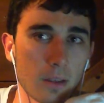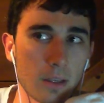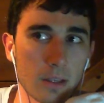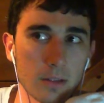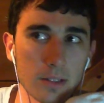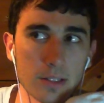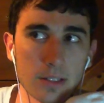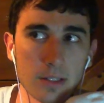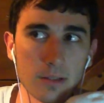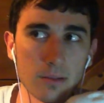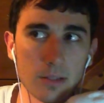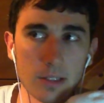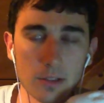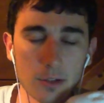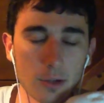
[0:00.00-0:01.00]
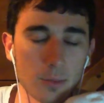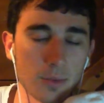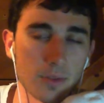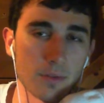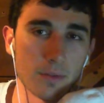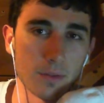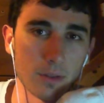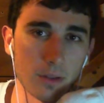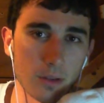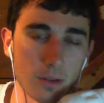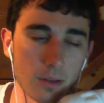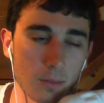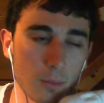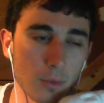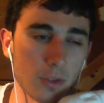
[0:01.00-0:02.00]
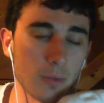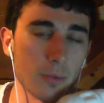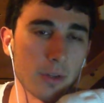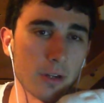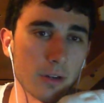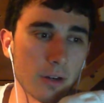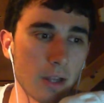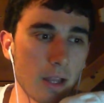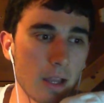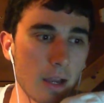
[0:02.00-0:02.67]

At least in terms of the multiplayer.